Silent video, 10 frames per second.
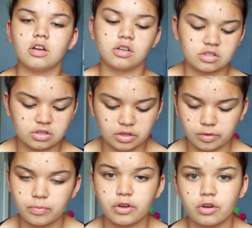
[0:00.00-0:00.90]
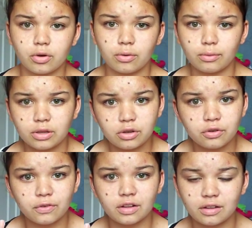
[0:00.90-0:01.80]
So when you
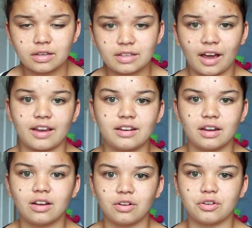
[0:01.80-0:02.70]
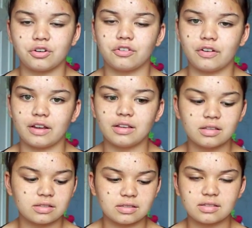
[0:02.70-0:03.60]
feel it tightening on your
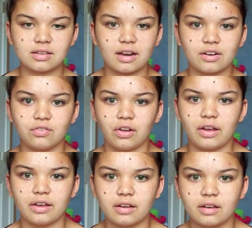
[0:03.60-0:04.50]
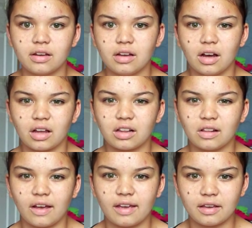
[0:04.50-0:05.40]
face, this is kind of like a
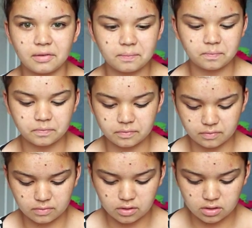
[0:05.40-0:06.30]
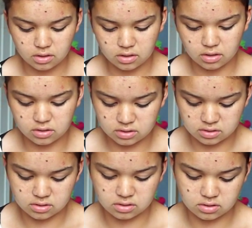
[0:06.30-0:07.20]
clay.
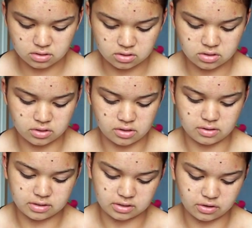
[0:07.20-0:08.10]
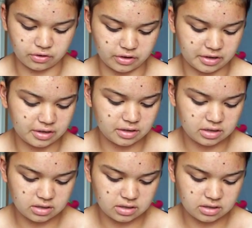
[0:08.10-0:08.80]
I'll show you, it's a green.